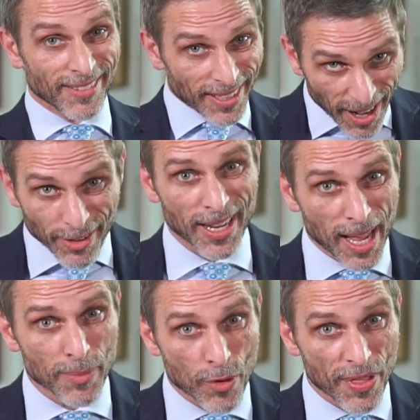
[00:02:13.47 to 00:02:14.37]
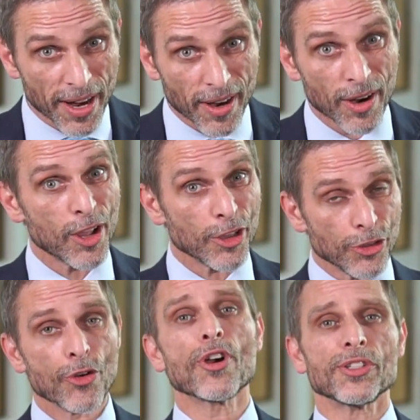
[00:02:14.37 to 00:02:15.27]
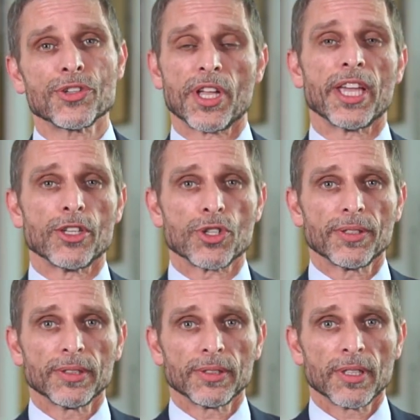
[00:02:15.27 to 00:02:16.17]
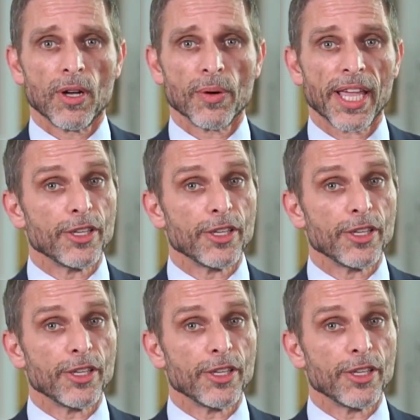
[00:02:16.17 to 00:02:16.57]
the entire time you're there, you're on stage, okay?